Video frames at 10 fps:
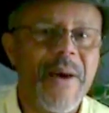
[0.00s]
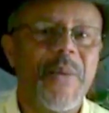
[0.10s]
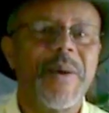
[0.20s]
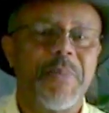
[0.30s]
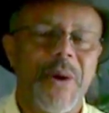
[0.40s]

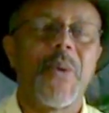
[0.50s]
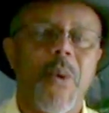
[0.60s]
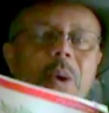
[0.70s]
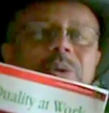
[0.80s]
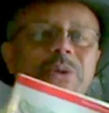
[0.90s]
We put
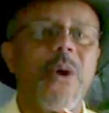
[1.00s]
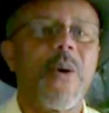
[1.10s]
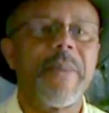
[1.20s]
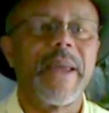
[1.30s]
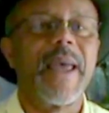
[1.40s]

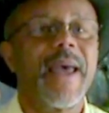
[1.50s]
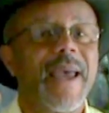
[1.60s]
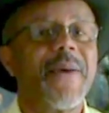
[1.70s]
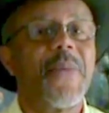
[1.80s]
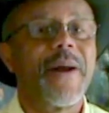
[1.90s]
Rolestorming
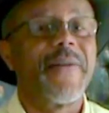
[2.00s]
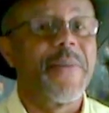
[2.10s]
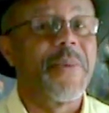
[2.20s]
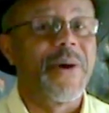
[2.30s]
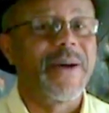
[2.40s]
in one of the
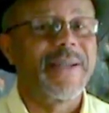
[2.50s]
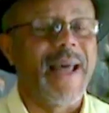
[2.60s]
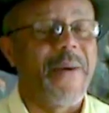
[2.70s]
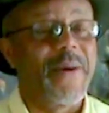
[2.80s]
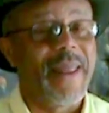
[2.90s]
books
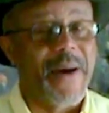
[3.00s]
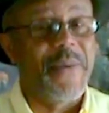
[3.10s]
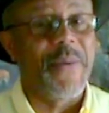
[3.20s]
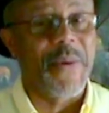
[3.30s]
that we were